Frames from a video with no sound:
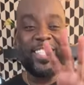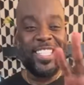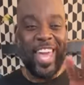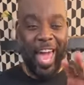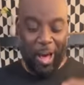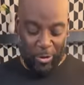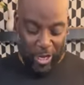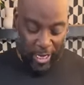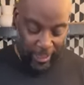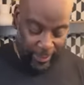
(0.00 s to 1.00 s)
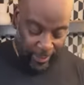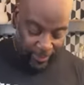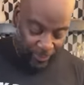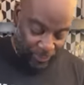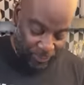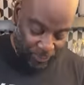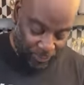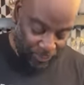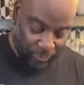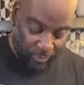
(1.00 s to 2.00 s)
scallions.
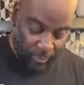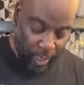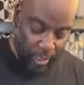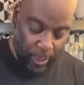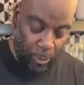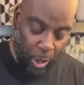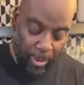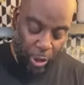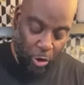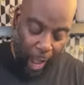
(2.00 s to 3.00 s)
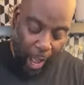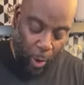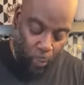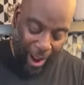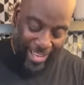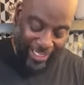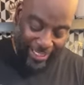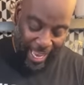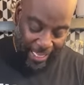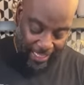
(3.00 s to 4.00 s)
Because we're going to make sure our rice
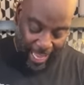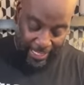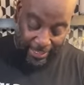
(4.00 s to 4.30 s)
tastes like